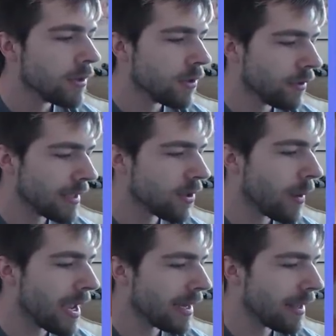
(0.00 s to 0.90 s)
So let's
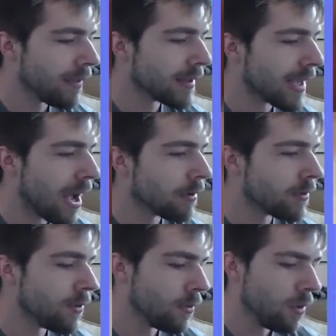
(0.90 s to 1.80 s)
go ahead and get this
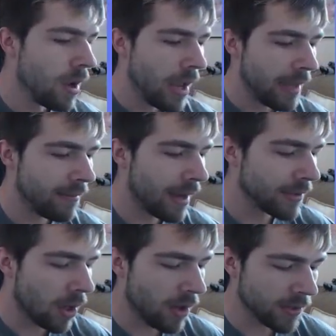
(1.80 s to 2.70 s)
out, too. It
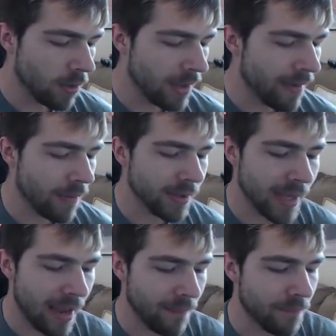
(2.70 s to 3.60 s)
does also give
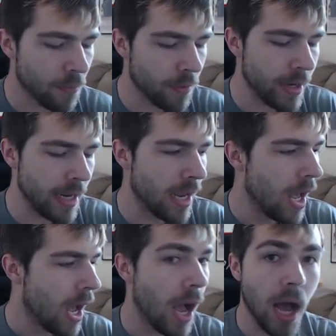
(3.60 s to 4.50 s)
us a free
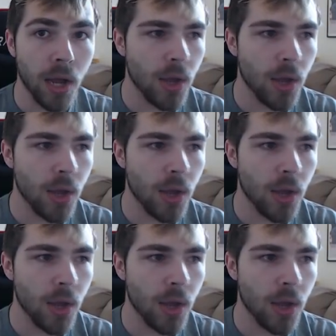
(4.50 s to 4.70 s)
uh,